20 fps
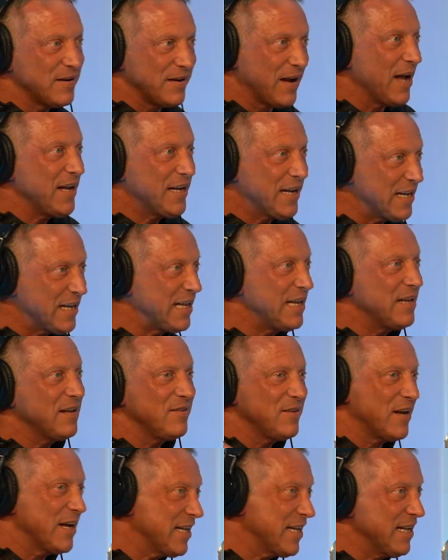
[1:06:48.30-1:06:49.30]
and I can
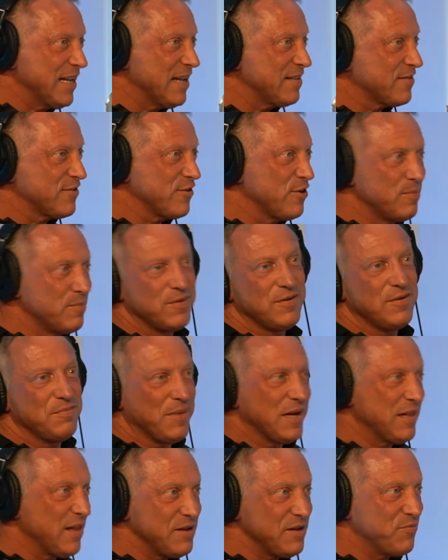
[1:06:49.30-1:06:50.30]
heal and I can get sober and
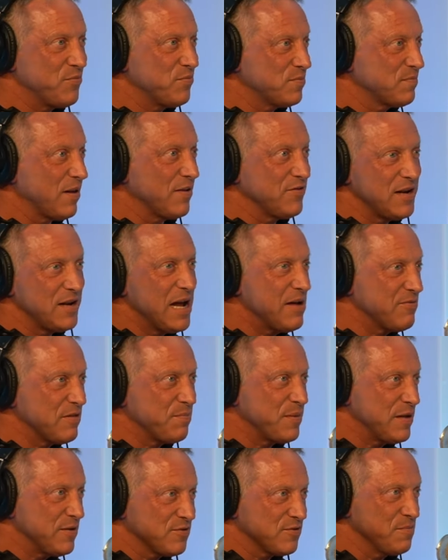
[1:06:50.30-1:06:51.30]
my life doesn't have to
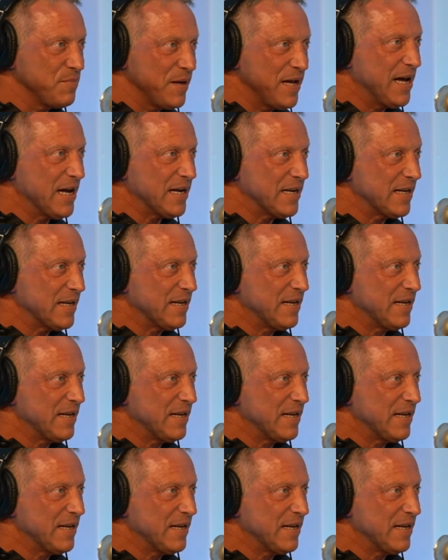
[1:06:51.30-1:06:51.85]
be so bad.